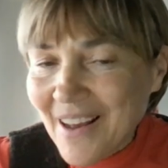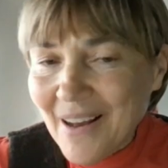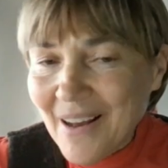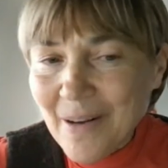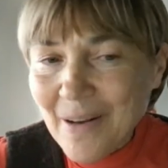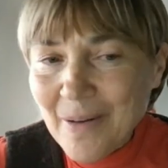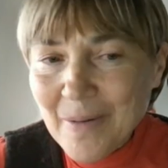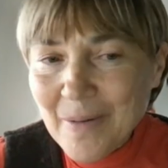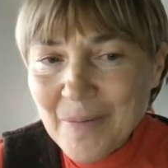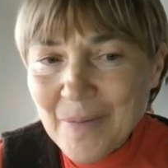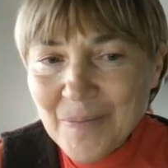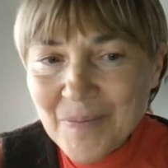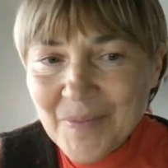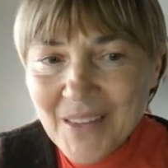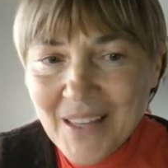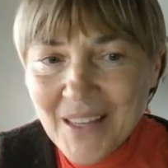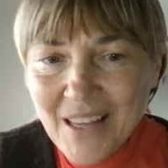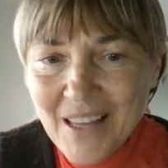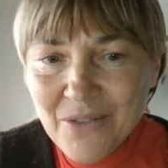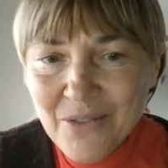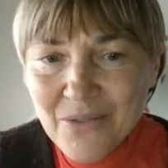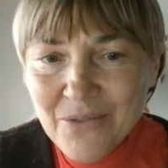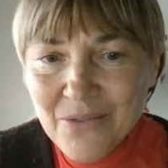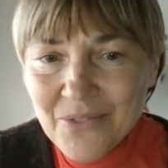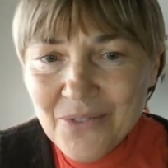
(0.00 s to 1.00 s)

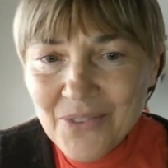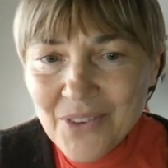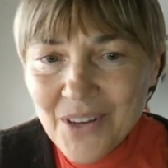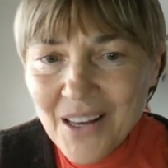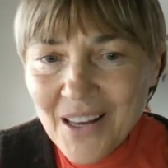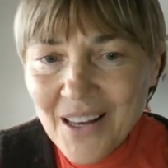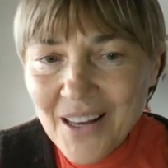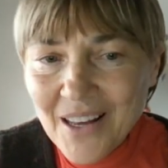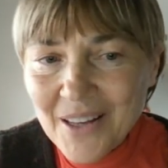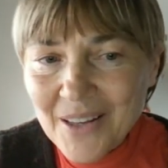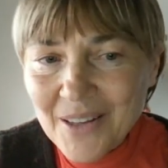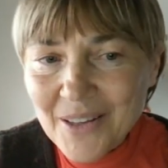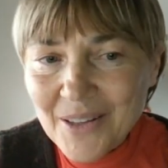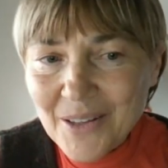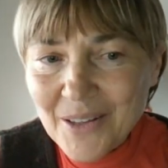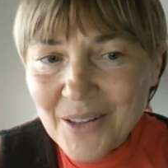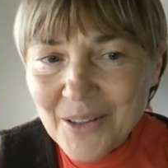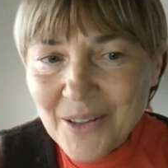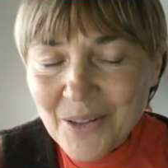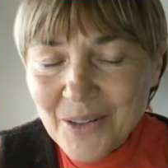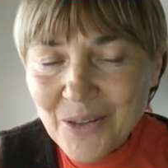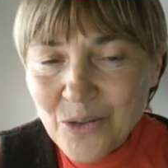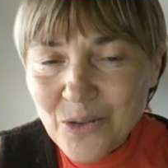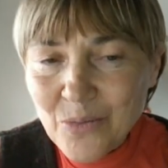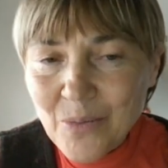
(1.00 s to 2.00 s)
if
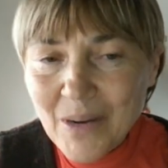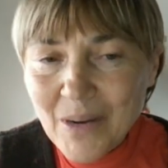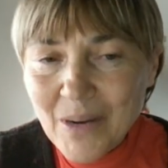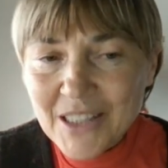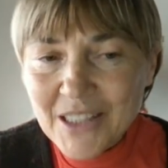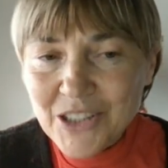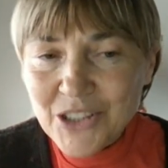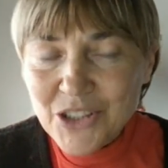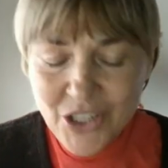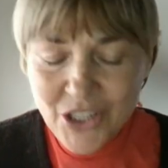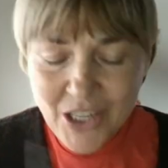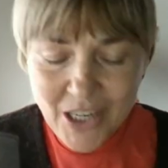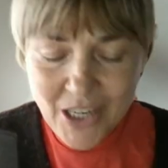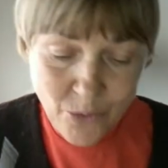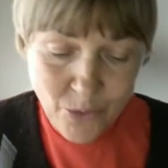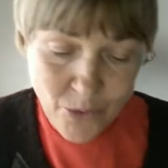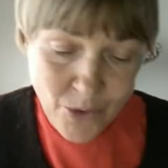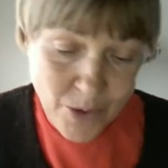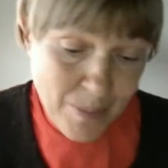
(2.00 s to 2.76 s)
you might share,